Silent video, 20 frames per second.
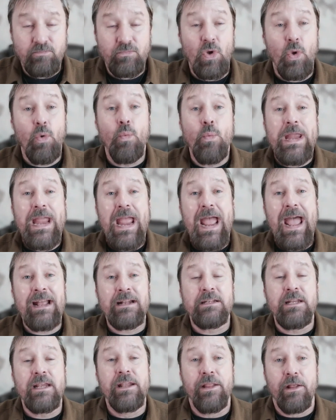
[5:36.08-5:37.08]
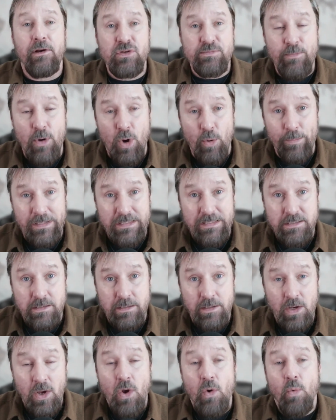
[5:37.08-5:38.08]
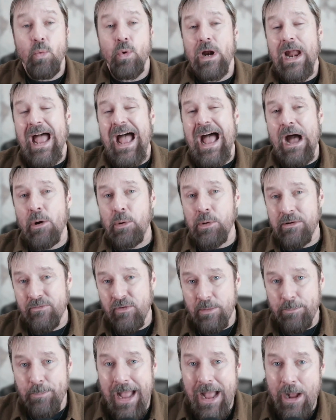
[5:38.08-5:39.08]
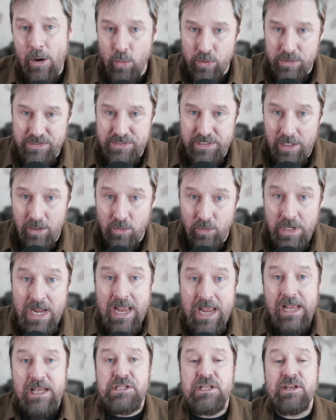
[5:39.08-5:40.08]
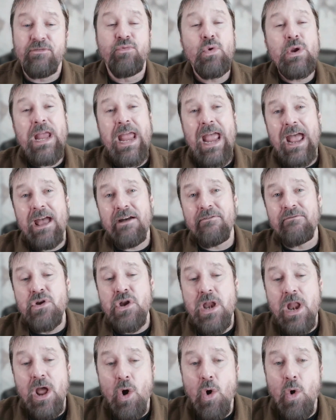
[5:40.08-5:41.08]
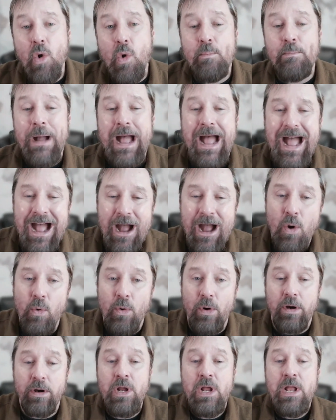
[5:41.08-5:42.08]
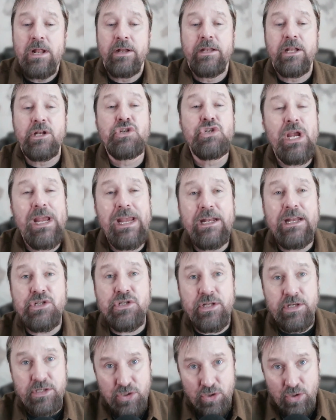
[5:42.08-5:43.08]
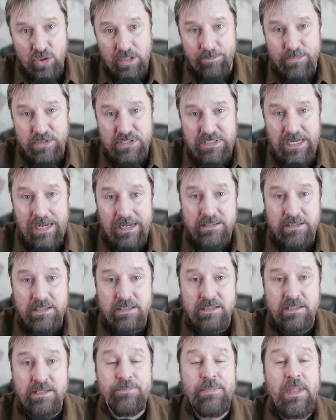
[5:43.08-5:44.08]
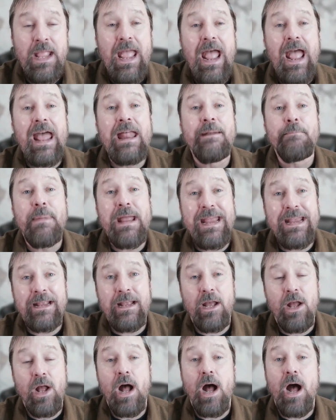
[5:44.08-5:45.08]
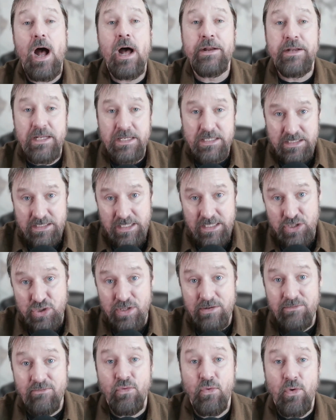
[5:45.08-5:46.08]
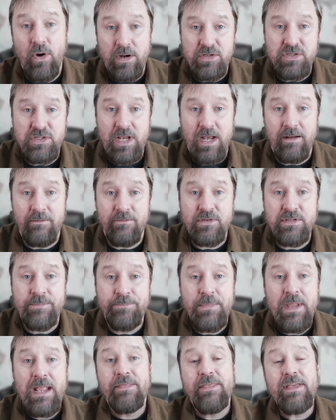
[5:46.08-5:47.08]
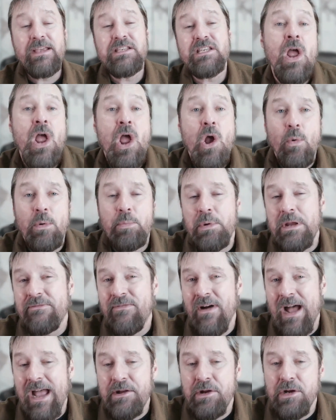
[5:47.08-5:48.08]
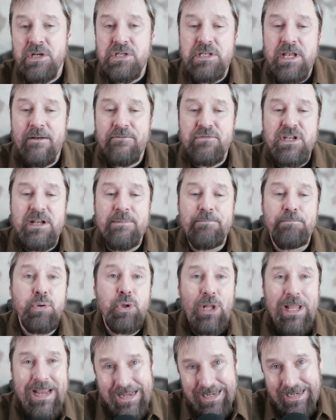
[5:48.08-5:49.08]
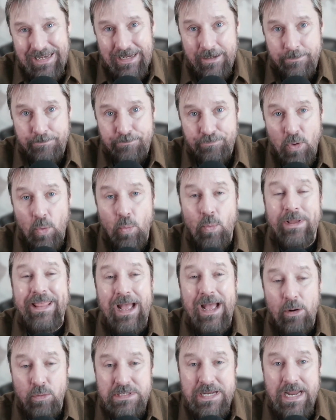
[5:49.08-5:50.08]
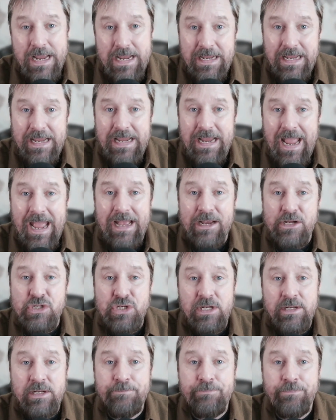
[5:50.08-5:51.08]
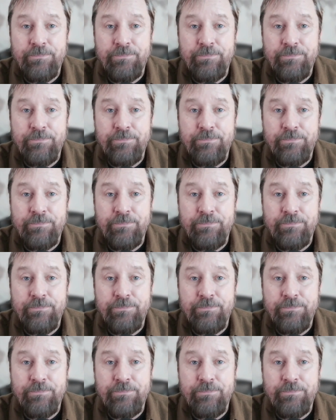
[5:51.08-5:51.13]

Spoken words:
We act in those moments. We're out of our power zone, as if we have no power to change the circumstances and make a decision for ourselves. This is when we find ourselves complaining without taking action,